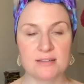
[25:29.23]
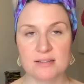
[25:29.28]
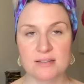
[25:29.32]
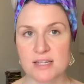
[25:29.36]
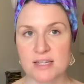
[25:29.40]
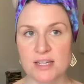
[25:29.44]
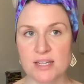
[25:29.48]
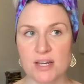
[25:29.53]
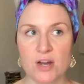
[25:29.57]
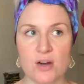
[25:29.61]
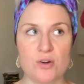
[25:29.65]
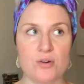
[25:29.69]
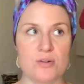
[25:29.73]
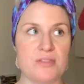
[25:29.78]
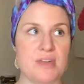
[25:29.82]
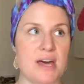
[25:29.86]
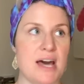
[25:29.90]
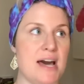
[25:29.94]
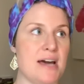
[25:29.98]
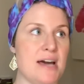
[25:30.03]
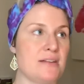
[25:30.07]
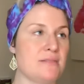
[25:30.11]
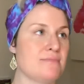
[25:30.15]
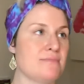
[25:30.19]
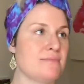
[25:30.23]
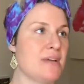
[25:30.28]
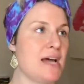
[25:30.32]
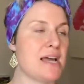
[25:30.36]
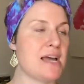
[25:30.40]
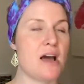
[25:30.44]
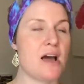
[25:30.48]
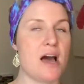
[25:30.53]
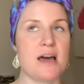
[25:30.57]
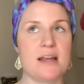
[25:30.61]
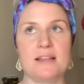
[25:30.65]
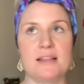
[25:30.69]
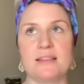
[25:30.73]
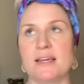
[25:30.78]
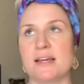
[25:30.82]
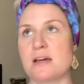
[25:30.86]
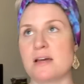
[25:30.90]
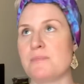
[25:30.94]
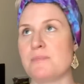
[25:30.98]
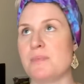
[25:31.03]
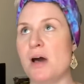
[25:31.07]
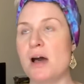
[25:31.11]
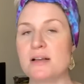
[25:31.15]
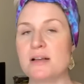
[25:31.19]
you know, that I got in like
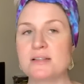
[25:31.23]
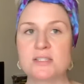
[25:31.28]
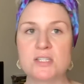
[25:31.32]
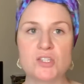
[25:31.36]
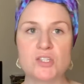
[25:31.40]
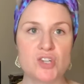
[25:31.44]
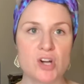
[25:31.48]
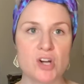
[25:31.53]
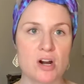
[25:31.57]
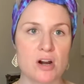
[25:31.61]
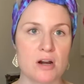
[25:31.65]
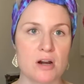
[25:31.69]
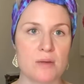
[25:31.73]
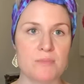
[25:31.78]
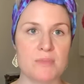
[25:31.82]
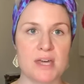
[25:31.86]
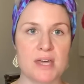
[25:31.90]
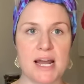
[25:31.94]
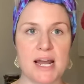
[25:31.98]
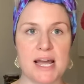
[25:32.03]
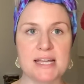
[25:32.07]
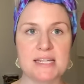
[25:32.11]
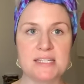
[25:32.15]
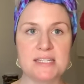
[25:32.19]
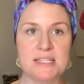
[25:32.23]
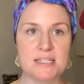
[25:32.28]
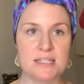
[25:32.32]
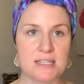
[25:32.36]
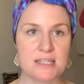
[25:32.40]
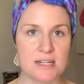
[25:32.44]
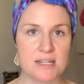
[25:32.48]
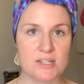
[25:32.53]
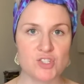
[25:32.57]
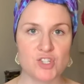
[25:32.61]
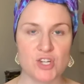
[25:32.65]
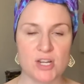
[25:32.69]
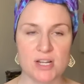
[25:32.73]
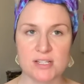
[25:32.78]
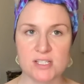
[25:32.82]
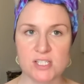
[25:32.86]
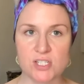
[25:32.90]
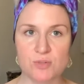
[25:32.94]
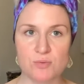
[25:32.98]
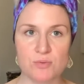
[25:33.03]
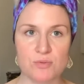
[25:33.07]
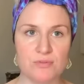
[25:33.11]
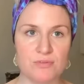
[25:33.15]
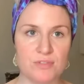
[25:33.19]
a BoxyCharm that I didn't get a
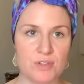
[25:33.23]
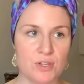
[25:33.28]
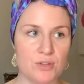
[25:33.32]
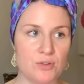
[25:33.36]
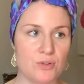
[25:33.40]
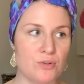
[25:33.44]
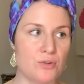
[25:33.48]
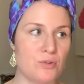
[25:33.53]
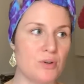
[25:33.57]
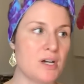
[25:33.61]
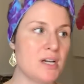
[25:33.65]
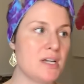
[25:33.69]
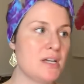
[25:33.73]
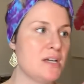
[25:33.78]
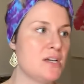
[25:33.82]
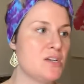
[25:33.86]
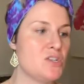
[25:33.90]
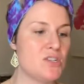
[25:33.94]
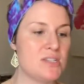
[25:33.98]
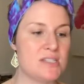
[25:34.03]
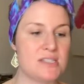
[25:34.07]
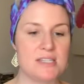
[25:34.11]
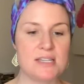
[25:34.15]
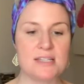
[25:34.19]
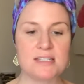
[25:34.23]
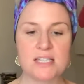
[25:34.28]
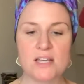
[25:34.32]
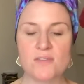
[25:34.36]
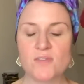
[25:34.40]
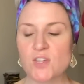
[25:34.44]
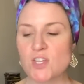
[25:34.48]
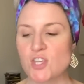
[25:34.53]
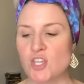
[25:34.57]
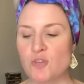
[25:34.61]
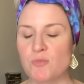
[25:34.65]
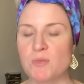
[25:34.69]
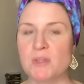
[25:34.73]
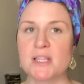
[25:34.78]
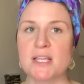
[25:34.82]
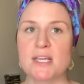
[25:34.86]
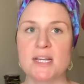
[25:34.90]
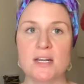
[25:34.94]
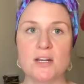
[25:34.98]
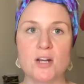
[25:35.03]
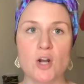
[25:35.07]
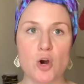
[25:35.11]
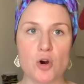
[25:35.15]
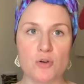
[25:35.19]
chance to review. Just things I've
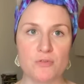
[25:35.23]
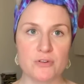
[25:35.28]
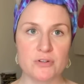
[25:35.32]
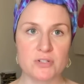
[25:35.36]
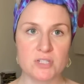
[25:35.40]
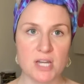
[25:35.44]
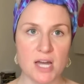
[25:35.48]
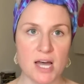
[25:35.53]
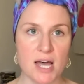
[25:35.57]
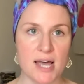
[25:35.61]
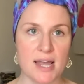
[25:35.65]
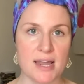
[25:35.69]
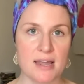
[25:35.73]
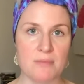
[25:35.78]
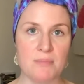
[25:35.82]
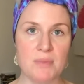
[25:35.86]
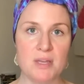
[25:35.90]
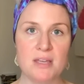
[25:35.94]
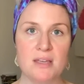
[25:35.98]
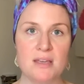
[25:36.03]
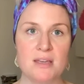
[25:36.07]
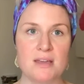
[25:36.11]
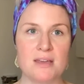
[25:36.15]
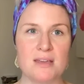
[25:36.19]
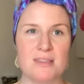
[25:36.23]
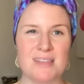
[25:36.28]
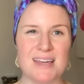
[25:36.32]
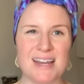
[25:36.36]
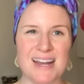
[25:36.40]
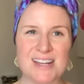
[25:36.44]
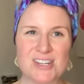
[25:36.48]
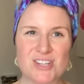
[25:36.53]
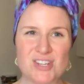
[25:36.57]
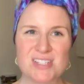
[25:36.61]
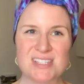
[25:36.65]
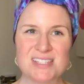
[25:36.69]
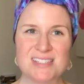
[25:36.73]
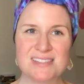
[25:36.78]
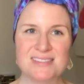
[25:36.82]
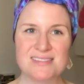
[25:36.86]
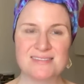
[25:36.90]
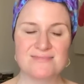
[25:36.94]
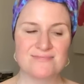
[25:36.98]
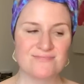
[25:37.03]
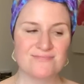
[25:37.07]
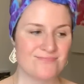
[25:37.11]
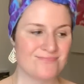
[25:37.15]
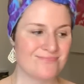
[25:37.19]
accumulated over time that I just,
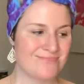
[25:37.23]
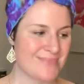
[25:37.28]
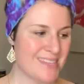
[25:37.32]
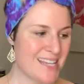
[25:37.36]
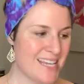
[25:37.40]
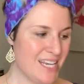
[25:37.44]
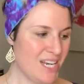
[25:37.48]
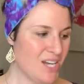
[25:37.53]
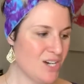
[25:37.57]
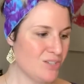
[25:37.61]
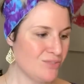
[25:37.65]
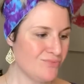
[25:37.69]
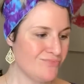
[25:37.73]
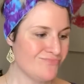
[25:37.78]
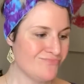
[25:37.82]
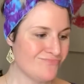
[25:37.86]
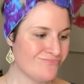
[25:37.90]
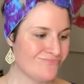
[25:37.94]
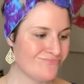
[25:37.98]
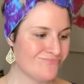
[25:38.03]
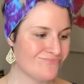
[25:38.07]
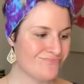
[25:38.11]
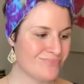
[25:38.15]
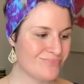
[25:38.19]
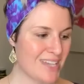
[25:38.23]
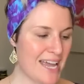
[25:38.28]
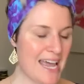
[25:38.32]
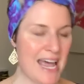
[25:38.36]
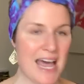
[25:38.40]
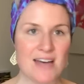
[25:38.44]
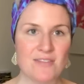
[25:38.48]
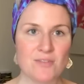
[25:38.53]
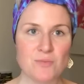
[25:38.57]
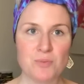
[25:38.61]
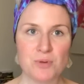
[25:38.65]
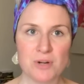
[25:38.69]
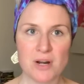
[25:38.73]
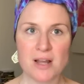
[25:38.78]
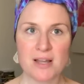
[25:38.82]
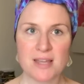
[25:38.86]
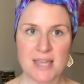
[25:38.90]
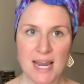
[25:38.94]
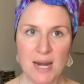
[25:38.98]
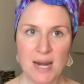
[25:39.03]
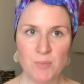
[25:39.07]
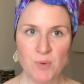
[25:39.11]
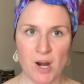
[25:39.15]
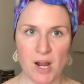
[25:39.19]
you know, I haven't put on
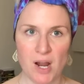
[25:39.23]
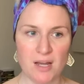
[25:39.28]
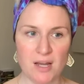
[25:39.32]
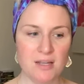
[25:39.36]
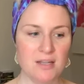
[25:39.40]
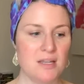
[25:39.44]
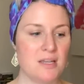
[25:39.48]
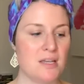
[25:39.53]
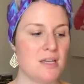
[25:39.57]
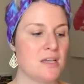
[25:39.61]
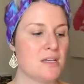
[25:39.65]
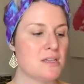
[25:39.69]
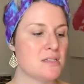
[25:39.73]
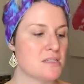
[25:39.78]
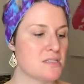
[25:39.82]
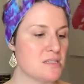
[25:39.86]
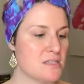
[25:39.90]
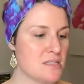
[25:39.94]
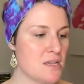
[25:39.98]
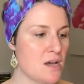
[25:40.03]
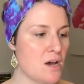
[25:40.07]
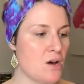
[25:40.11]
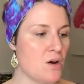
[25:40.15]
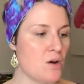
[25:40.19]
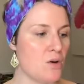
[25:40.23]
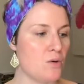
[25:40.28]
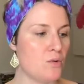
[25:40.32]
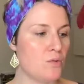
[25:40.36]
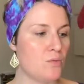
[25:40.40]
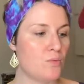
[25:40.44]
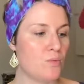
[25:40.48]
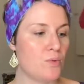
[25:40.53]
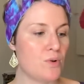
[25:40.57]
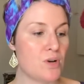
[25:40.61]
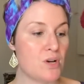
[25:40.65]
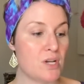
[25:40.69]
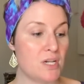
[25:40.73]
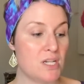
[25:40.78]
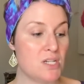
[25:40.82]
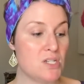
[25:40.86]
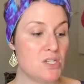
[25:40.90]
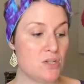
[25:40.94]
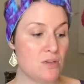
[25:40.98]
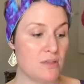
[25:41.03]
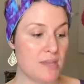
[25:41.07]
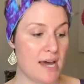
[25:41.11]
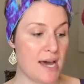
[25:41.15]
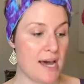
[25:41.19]
camera. So we're gonna
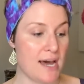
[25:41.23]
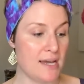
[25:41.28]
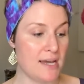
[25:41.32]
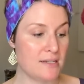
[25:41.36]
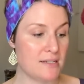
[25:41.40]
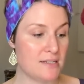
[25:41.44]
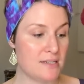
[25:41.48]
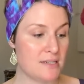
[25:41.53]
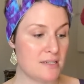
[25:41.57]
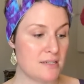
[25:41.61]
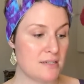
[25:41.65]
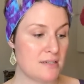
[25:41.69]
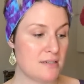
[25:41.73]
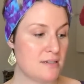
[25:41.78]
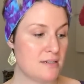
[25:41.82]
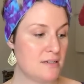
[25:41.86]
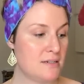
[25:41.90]
do that.